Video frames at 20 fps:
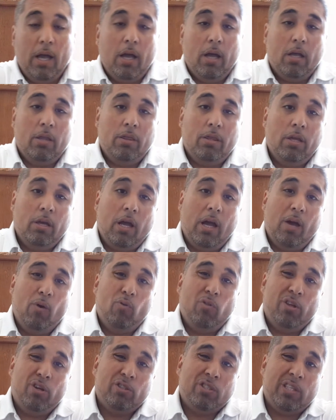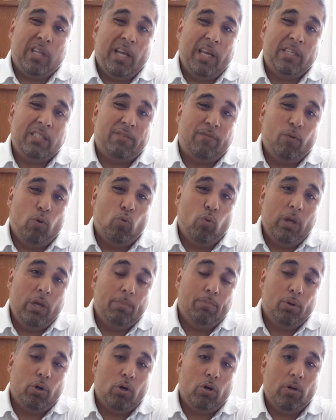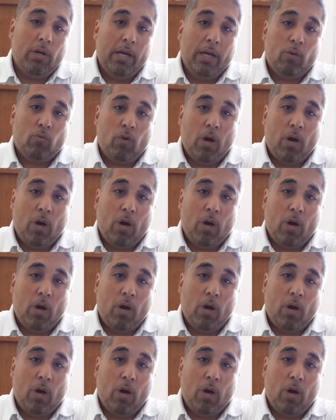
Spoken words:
there's links for Webull and